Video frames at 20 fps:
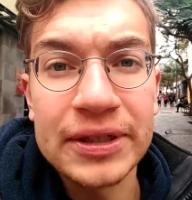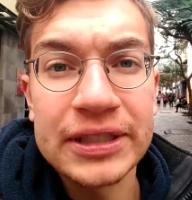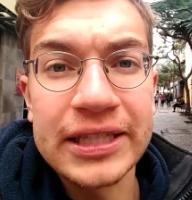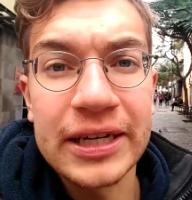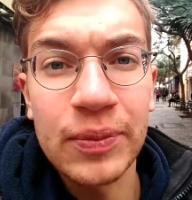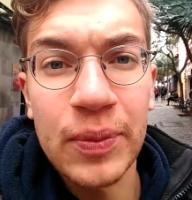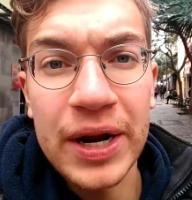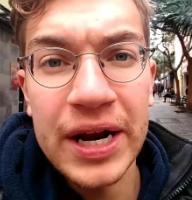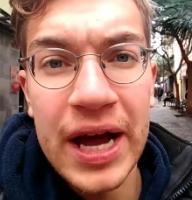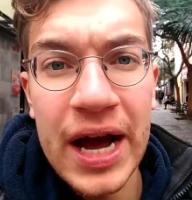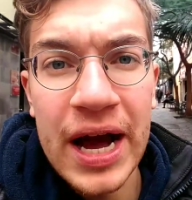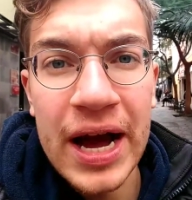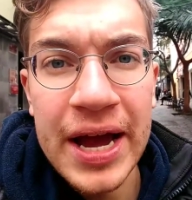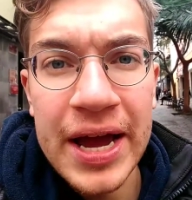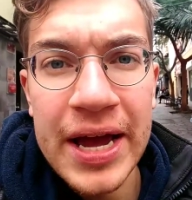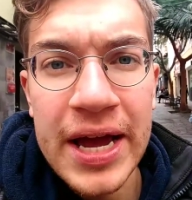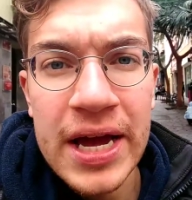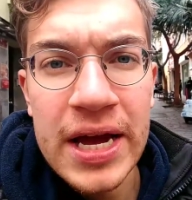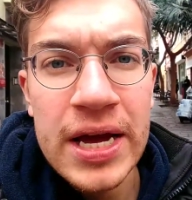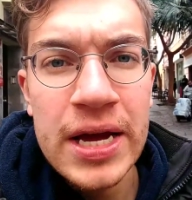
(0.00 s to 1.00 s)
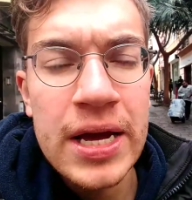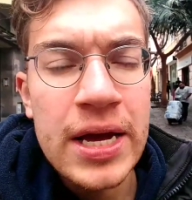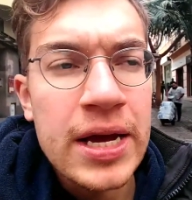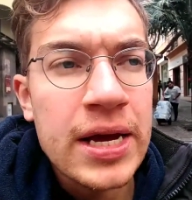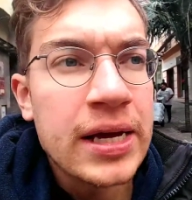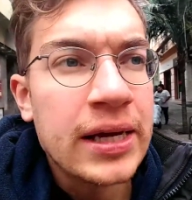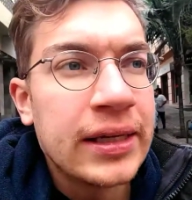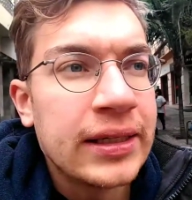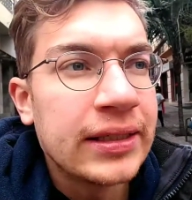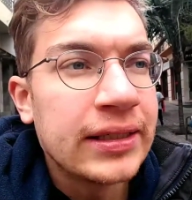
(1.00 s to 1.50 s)
is that when I
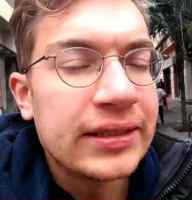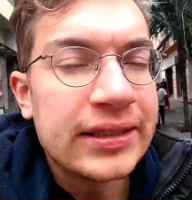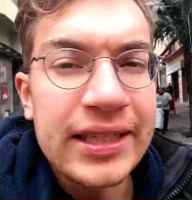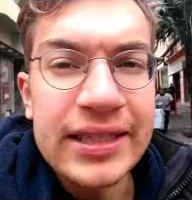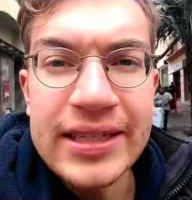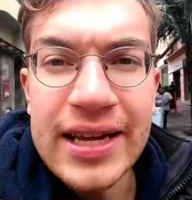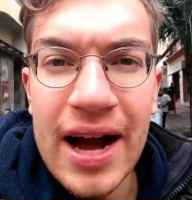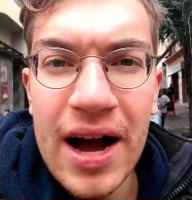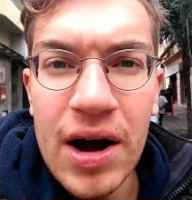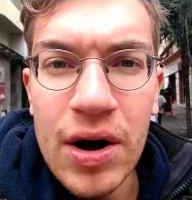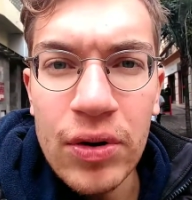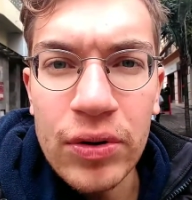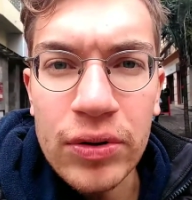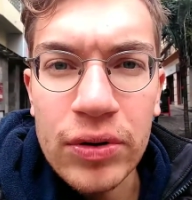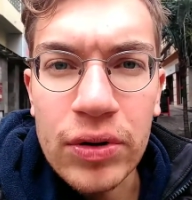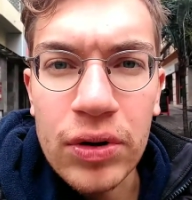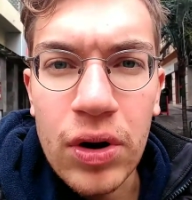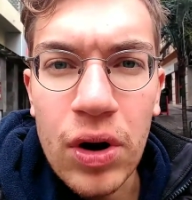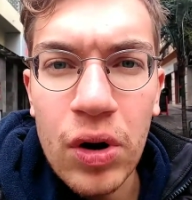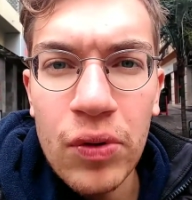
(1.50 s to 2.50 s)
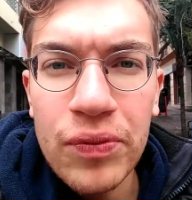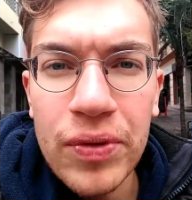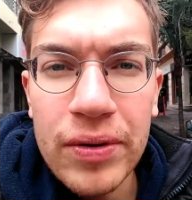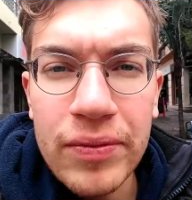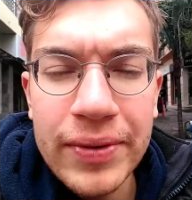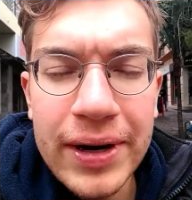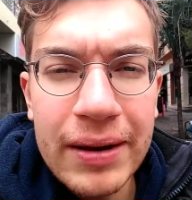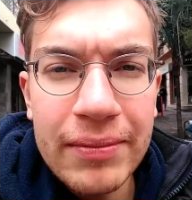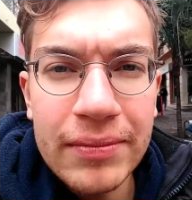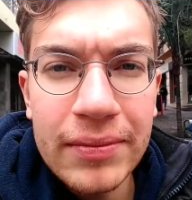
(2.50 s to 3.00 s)
sit down, or
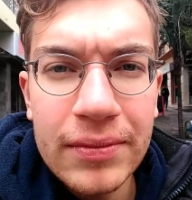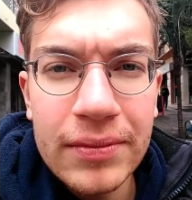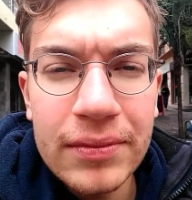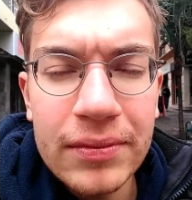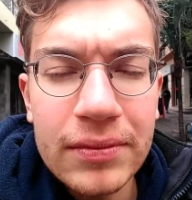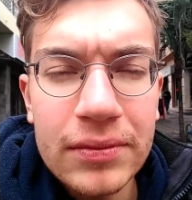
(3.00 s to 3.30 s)
when I'm,